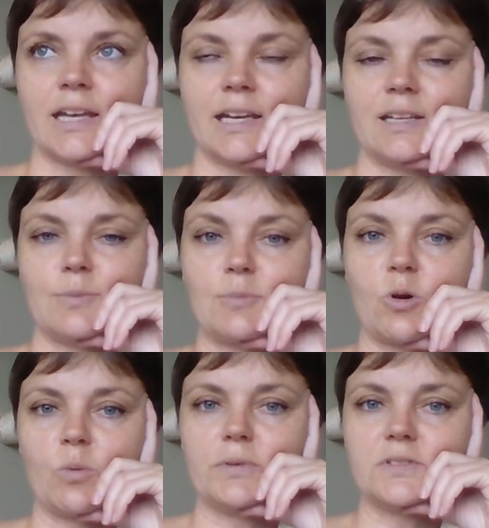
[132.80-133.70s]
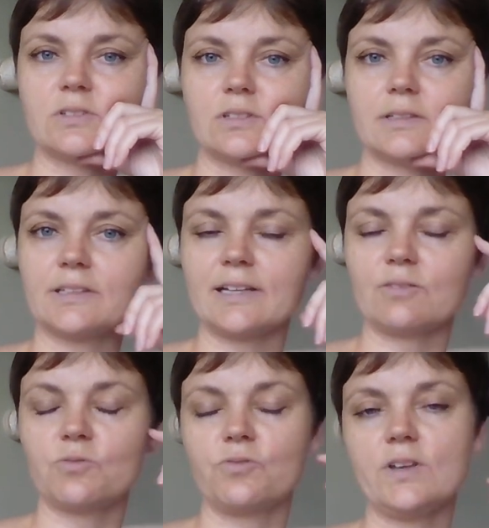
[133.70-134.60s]
And the moment that
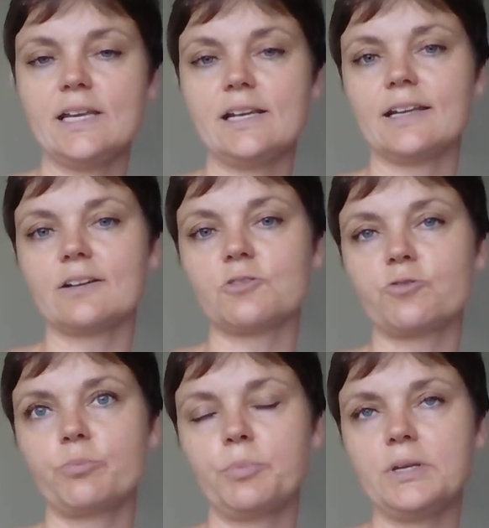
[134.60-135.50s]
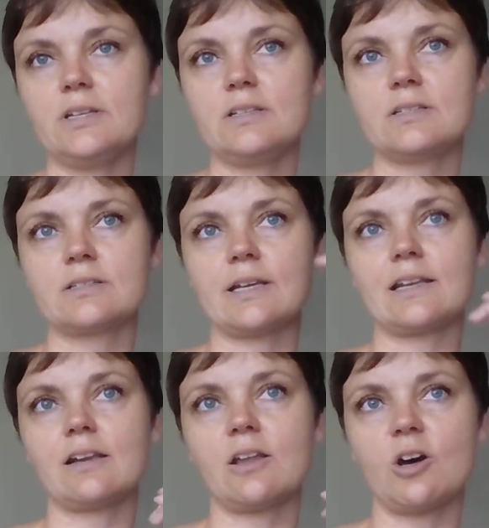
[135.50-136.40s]
feeling of peace
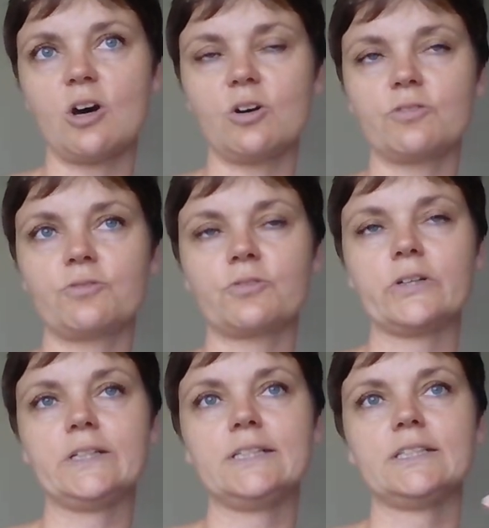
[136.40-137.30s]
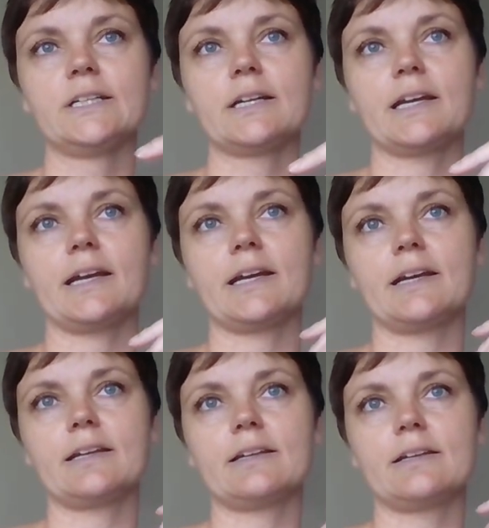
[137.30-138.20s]
and love
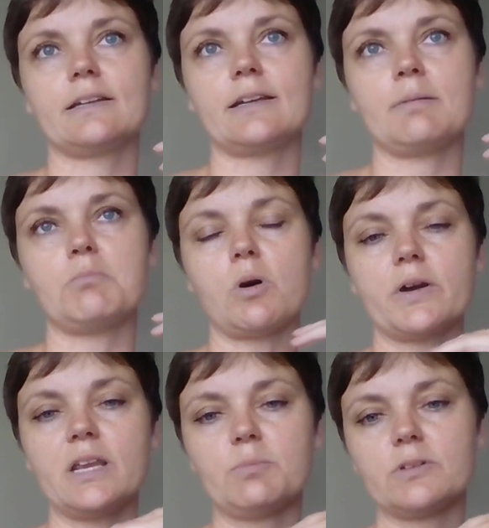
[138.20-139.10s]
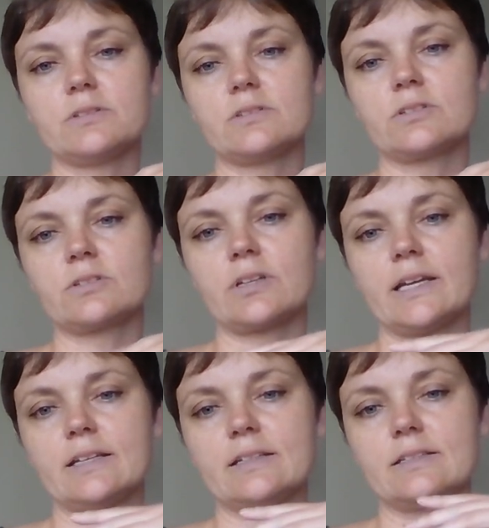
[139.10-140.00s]
and embodiment
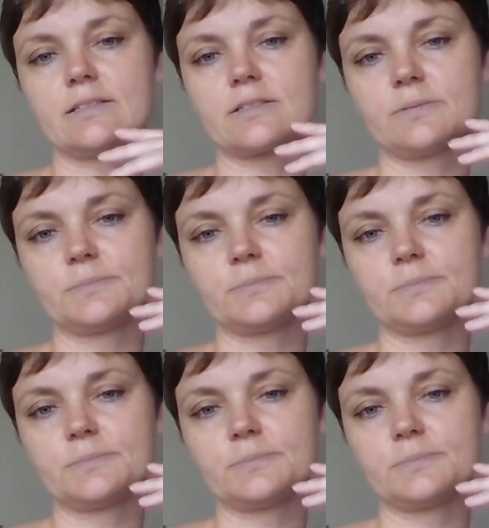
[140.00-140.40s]
and